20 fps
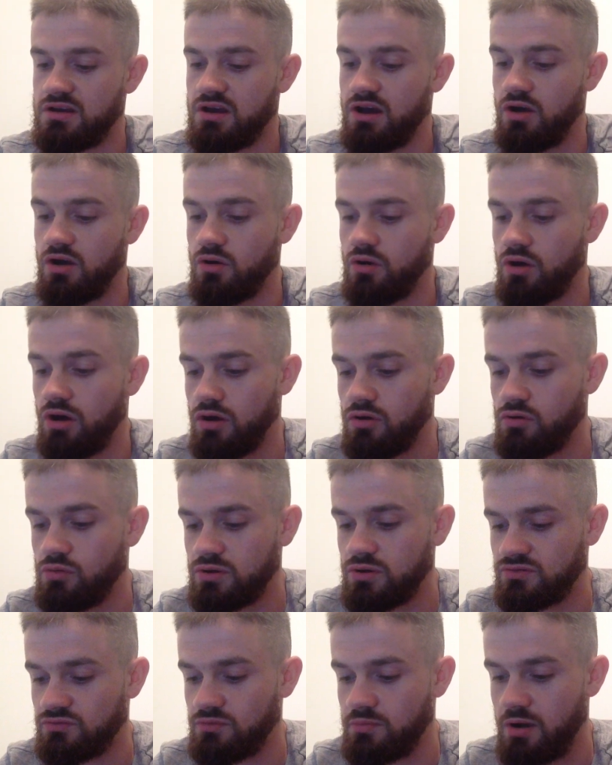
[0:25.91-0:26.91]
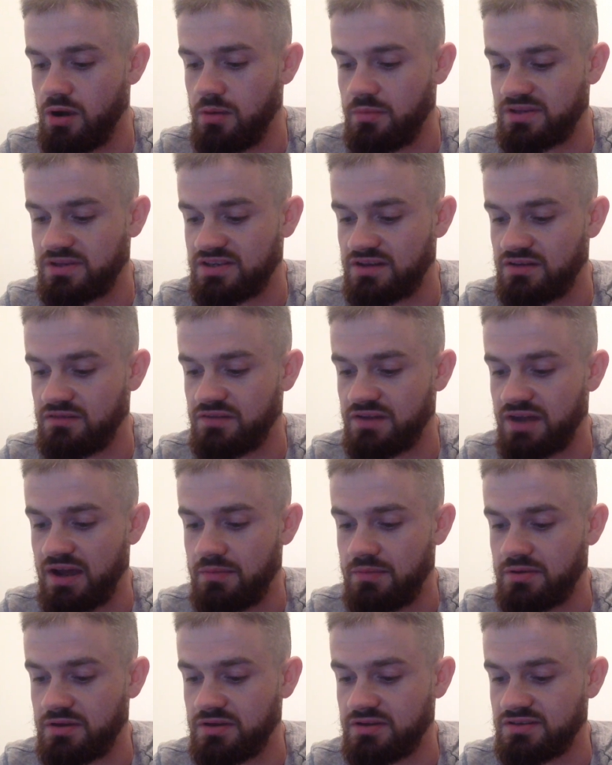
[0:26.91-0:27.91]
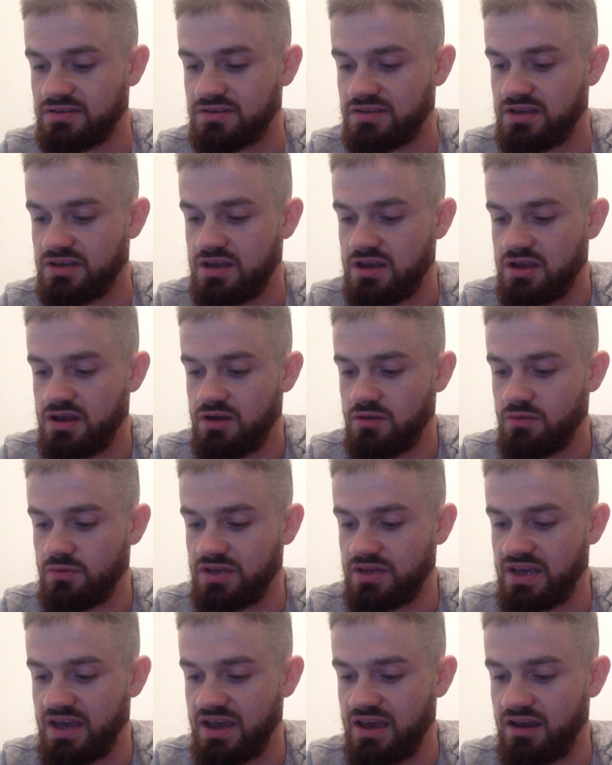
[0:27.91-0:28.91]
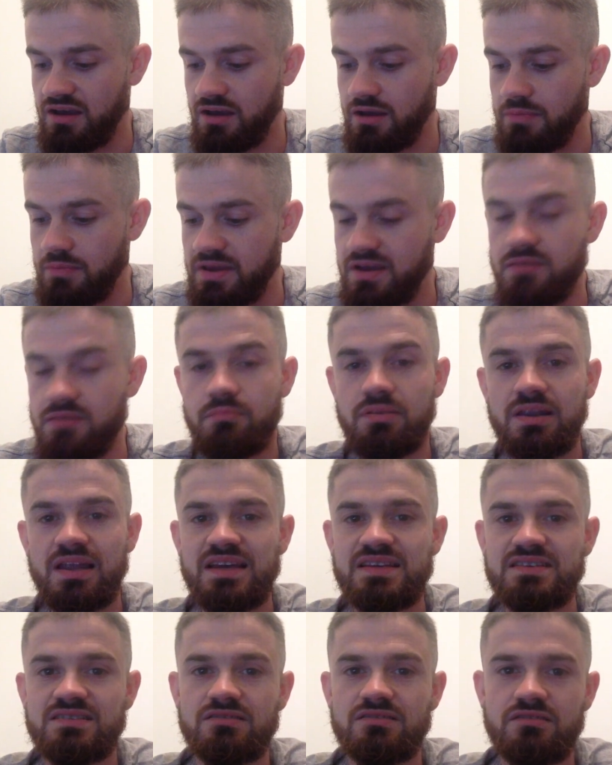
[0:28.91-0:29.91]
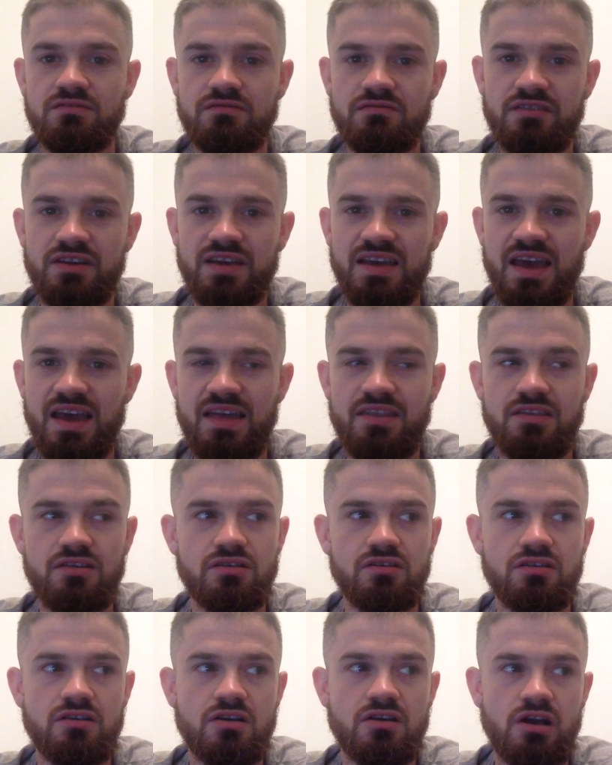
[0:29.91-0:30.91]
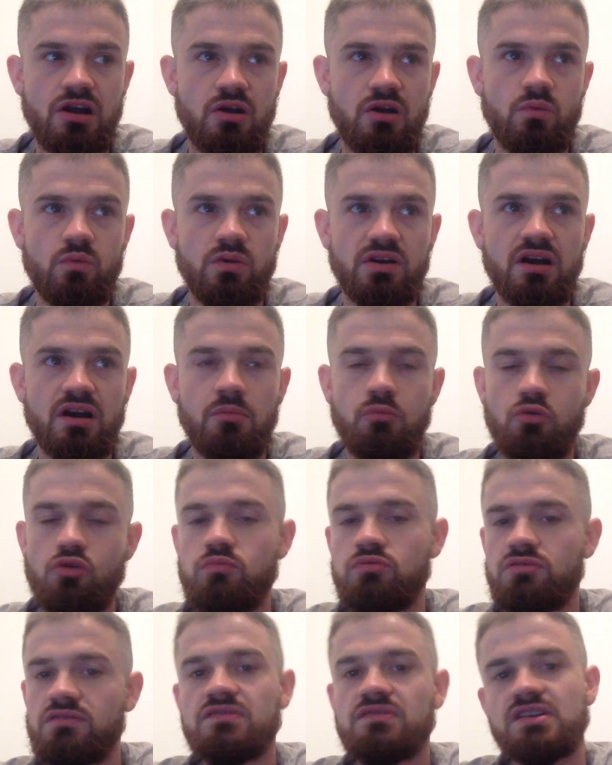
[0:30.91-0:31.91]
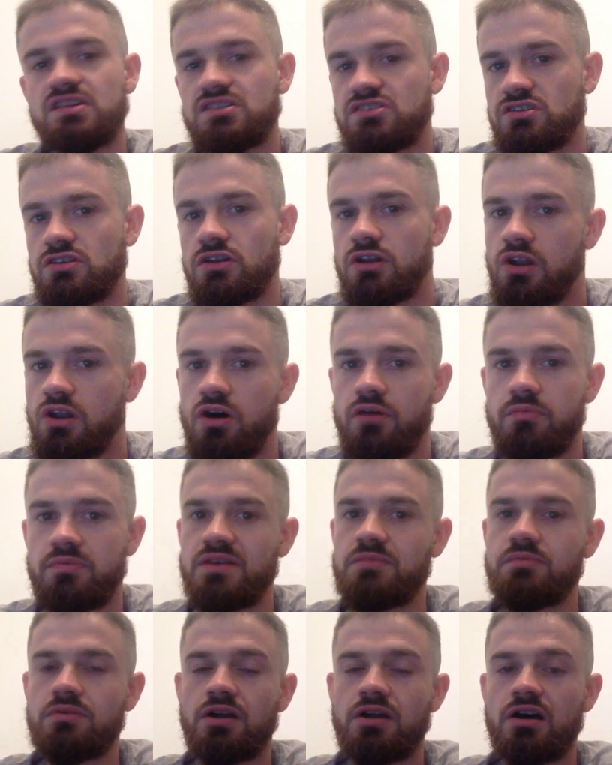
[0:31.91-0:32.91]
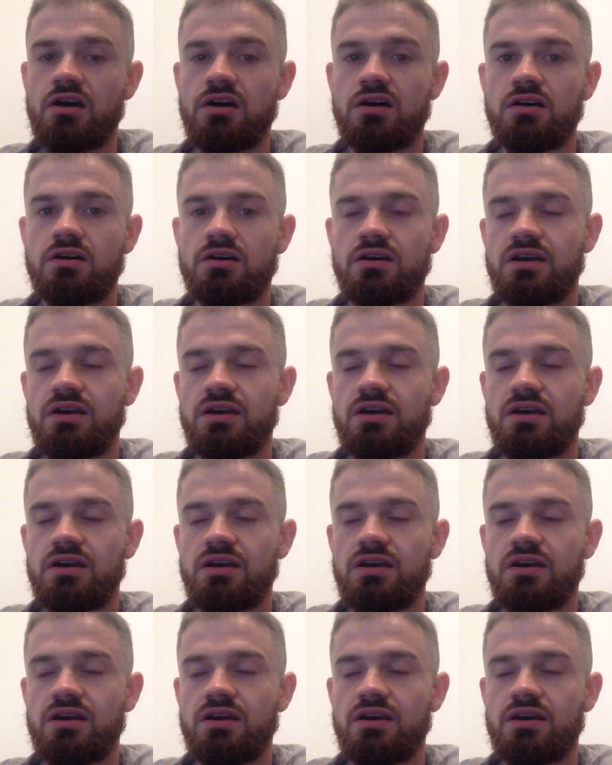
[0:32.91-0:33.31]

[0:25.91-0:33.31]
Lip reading: I always remind myself of that because we get a bit complacent and forget that we are more privileged than a lot of people are,